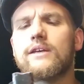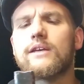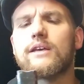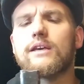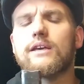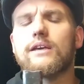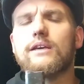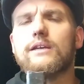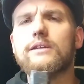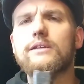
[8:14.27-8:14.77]

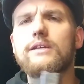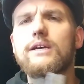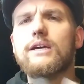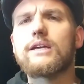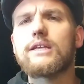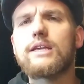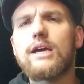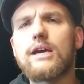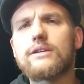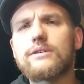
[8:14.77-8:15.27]
And
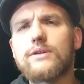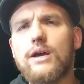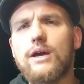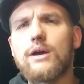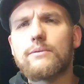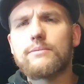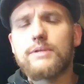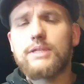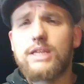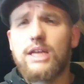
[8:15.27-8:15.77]
uh, yeah, so I
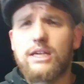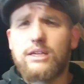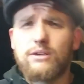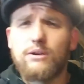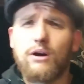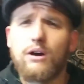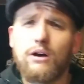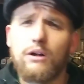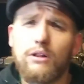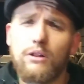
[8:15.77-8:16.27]
hope to take
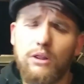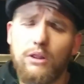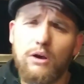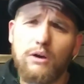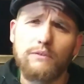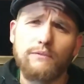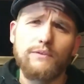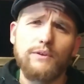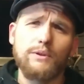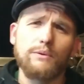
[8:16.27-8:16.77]
you all
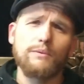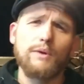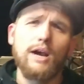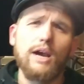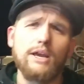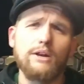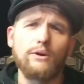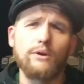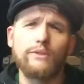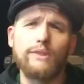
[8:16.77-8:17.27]
along for the
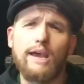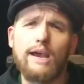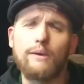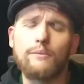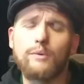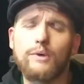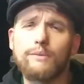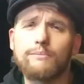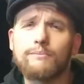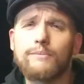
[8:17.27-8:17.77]
ride on
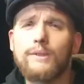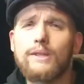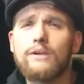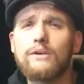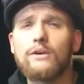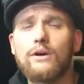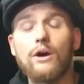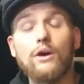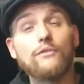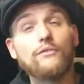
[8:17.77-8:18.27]
that one.
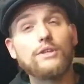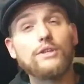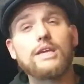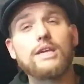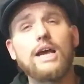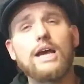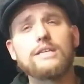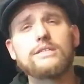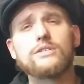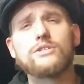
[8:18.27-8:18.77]
Hopefully you
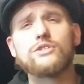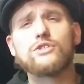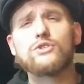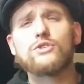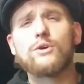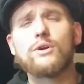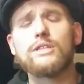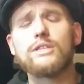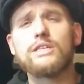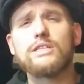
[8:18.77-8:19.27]
guys
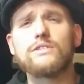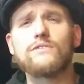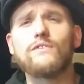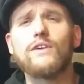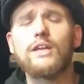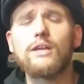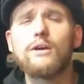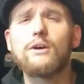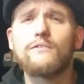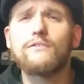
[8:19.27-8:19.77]
enjoyed this
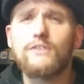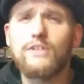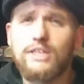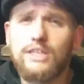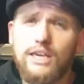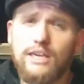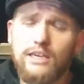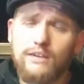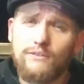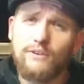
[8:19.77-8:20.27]
video. If you
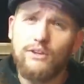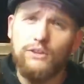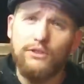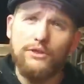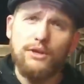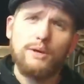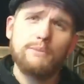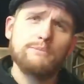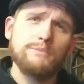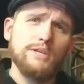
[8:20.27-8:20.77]
did, give it a
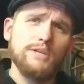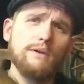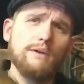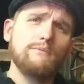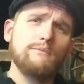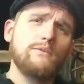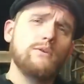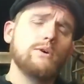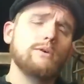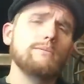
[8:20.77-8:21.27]
thumbs
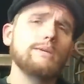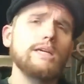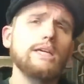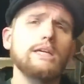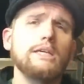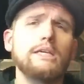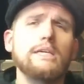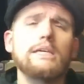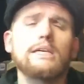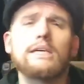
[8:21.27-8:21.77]
up for
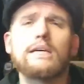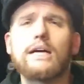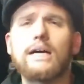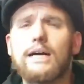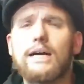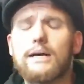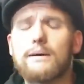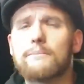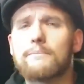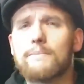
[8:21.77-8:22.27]
me.
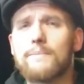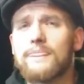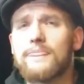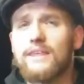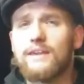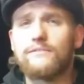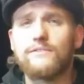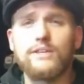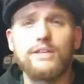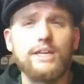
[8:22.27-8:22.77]
Um,
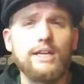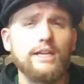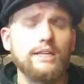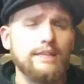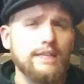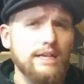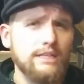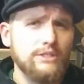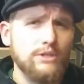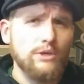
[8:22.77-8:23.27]
if you
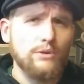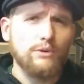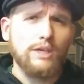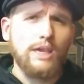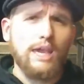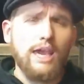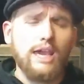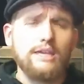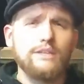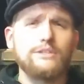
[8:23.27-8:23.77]
didn't, that's
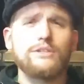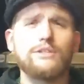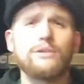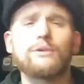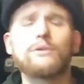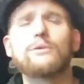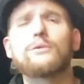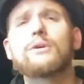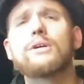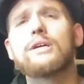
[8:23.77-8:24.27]
okay
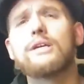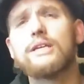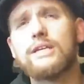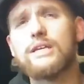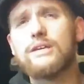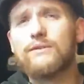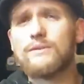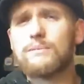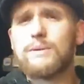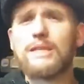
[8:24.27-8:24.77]
too.
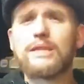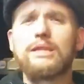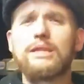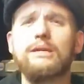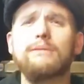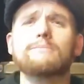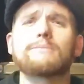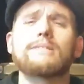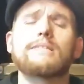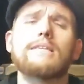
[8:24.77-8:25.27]
Give it a big
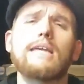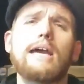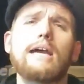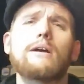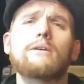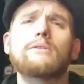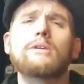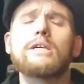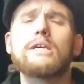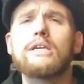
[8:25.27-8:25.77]
thumbs
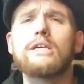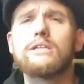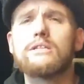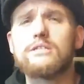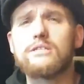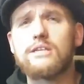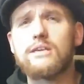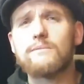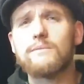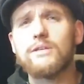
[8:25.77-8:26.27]
down.
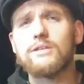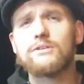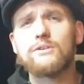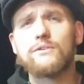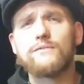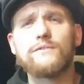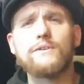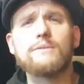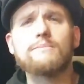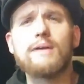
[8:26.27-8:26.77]
Just give me a
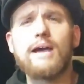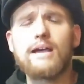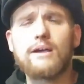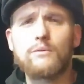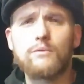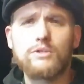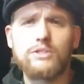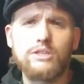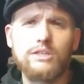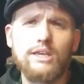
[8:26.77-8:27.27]
little
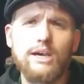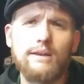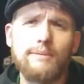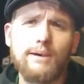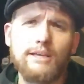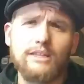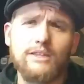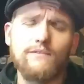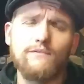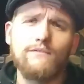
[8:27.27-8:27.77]
feedback what you thought
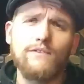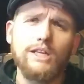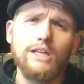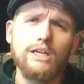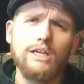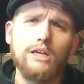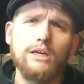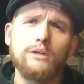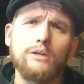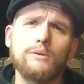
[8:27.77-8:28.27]
about the
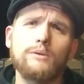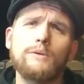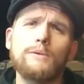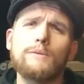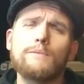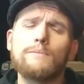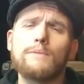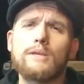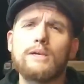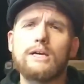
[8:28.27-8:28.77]
video.
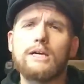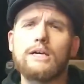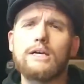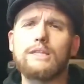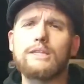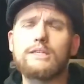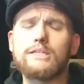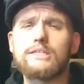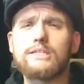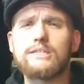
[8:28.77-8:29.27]

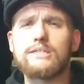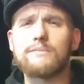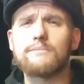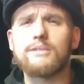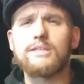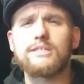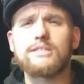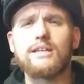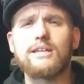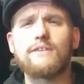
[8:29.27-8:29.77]
Uh, this is some
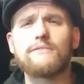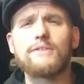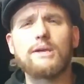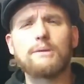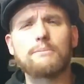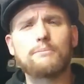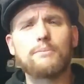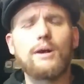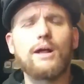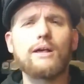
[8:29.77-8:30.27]
of the stuff
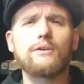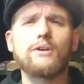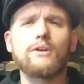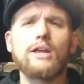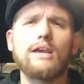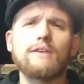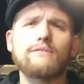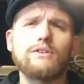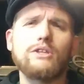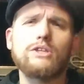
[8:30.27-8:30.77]
that I'm probably
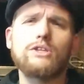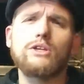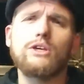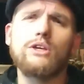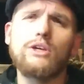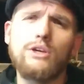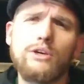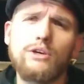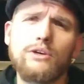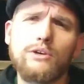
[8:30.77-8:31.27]
going to have to
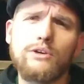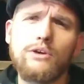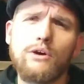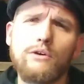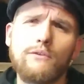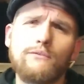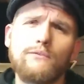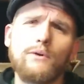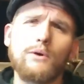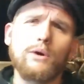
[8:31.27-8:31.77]
do,
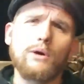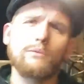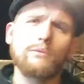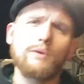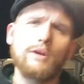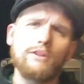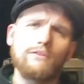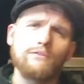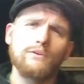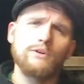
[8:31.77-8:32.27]
go forward
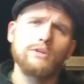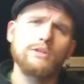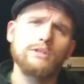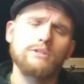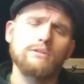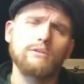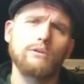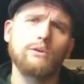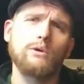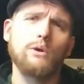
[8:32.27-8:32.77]
with for
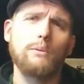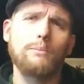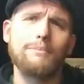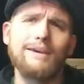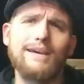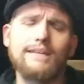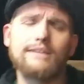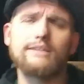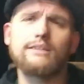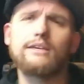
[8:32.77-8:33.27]
just a little
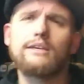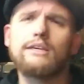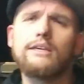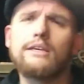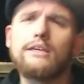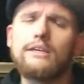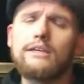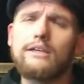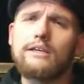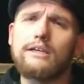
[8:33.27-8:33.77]
bit.
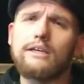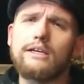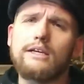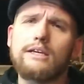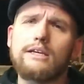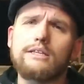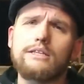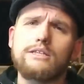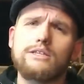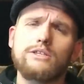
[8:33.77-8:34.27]

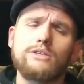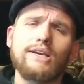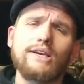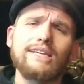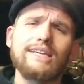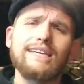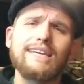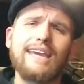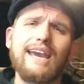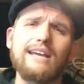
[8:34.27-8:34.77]
Uh, just so I
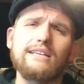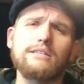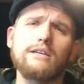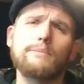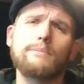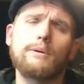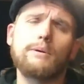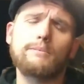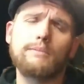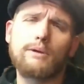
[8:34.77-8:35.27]
can catch
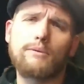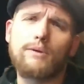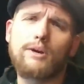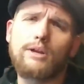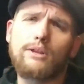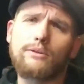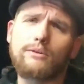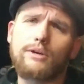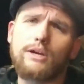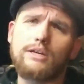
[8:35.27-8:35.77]
up on my
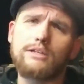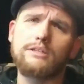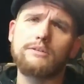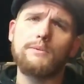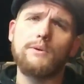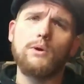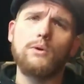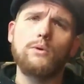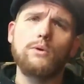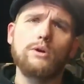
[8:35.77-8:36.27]
regular
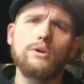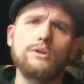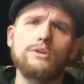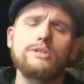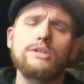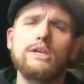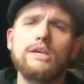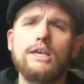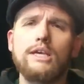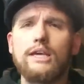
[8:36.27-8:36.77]
customer
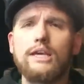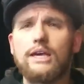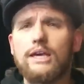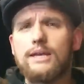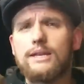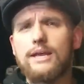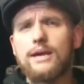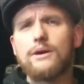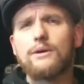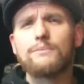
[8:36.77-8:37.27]
orders,
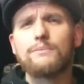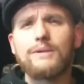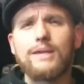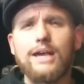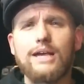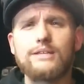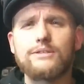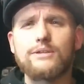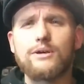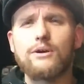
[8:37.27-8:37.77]
and I hope you
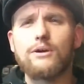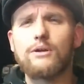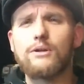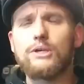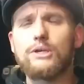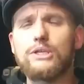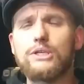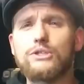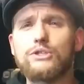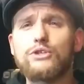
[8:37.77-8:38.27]
guys
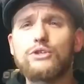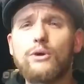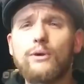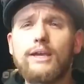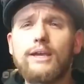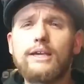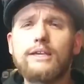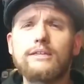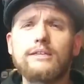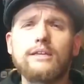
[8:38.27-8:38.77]
all
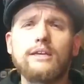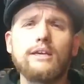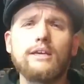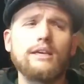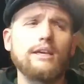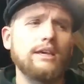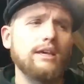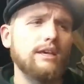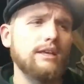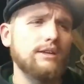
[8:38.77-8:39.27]
enjoy it
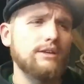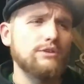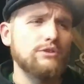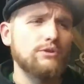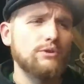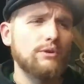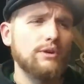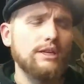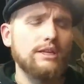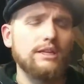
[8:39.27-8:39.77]
and
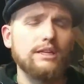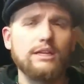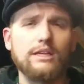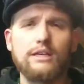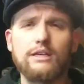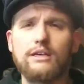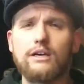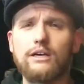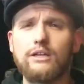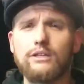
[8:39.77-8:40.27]
enjoyed
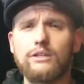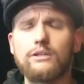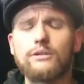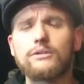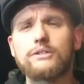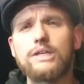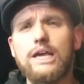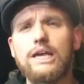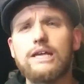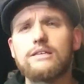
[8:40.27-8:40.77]
a, a
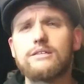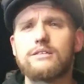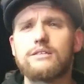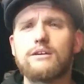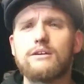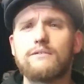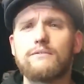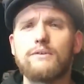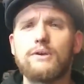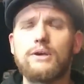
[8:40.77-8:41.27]
little taste
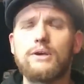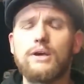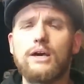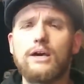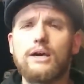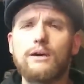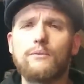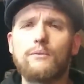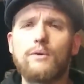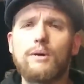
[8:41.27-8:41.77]
of
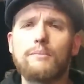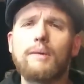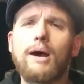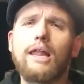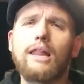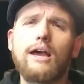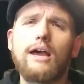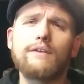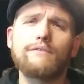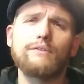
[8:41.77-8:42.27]
uh, what
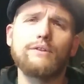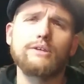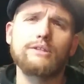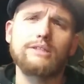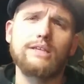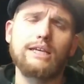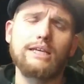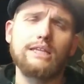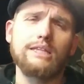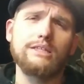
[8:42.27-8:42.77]
my life
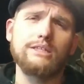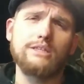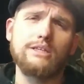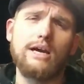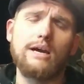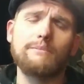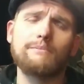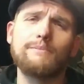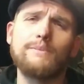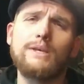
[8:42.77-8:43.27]
looks like in the
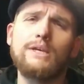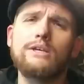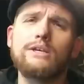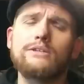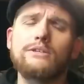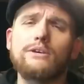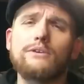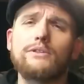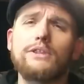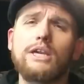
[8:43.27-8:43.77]
shop.
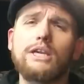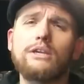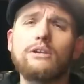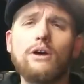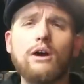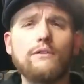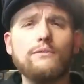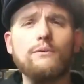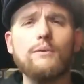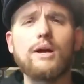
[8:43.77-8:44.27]
So thank
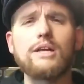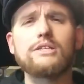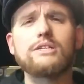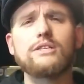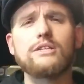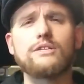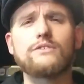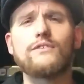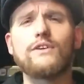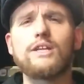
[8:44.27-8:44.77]
you all for
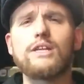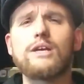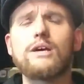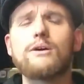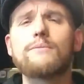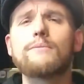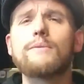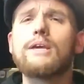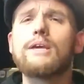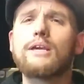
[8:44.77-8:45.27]
watching this
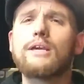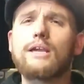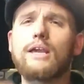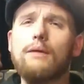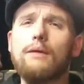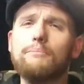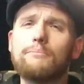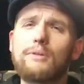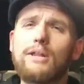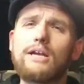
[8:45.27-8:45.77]
video.
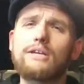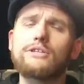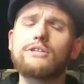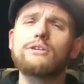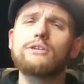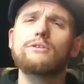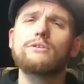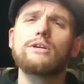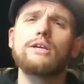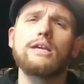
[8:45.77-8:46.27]
God bless
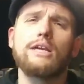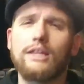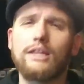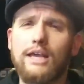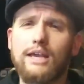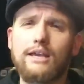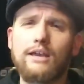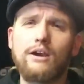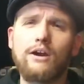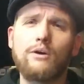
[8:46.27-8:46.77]
you, and
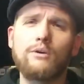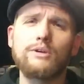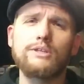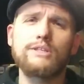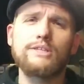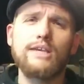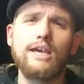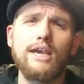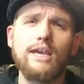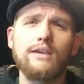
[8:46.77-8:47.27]
like I always
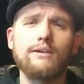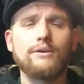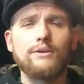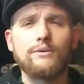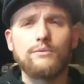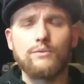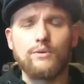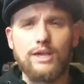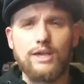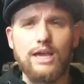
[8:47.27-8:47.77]
say,
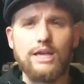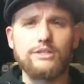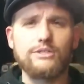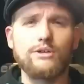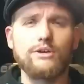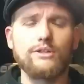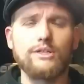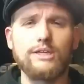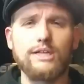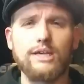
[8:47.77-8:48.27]
we'll catch
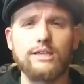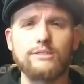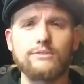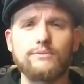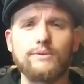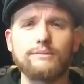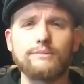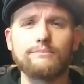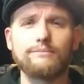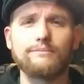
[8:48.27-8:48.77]
you on the next
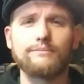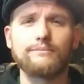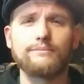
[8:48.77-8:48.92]
one.